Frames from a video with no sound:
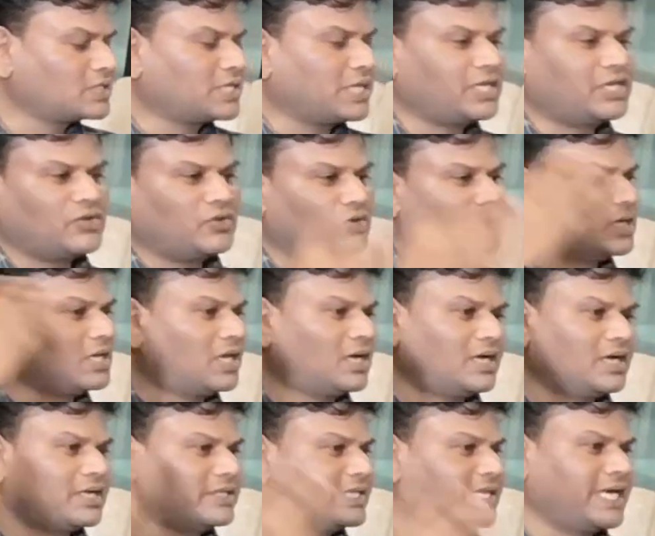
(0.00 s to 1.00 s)
to schedule
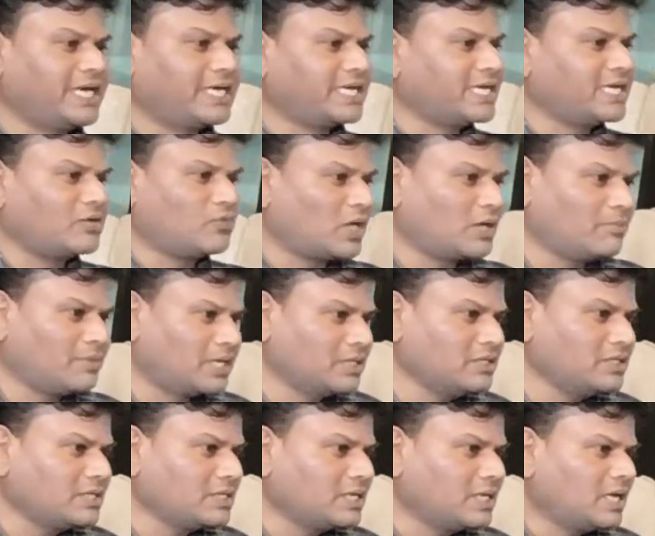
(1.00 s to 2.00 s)
the entire 1
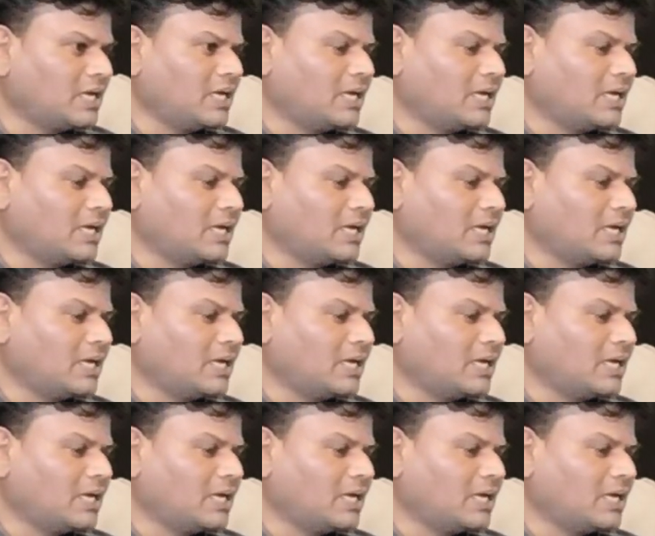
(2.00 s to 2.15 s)
month.